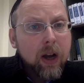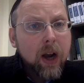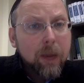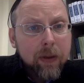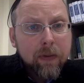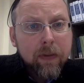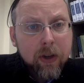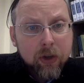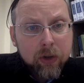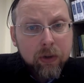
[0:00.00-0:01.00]
couple of
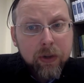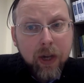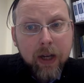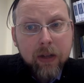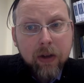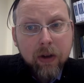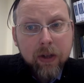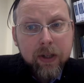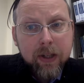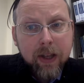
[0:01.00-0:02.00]
issues I
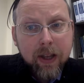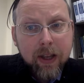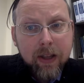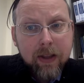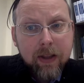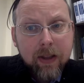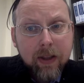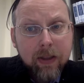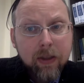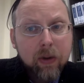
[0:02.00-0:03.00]
noticed in
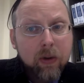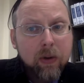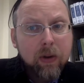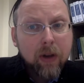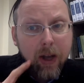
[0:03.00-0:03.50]
the